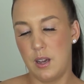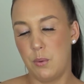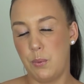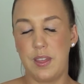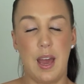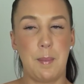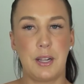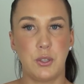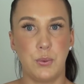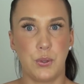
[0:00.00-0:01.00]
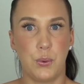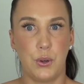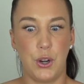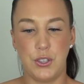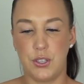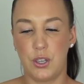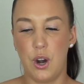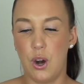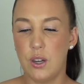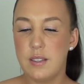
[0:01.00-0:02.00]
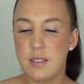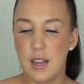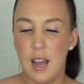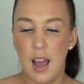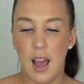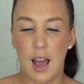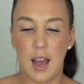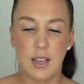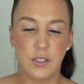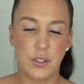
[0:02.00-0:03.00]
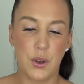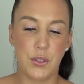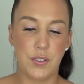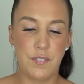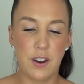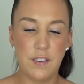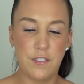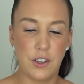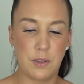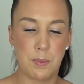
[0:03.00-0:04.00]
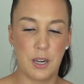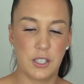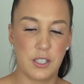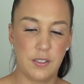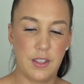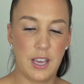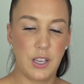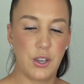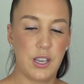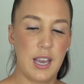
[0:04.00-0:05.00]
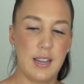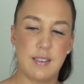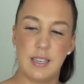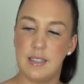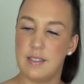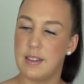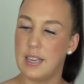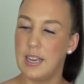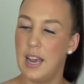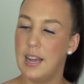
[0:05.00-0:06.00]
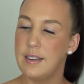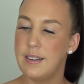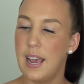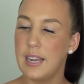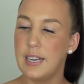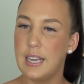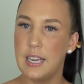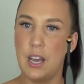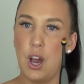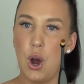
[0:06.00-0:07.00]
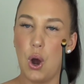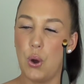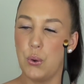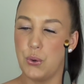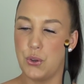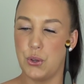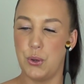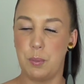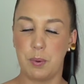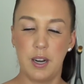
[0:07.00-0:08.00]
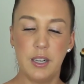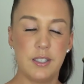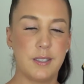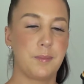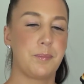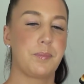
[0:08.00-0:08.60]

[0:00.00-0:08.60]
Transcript: with how much it was all going to cost. So the very first brush that you get is the Techni O2 brush.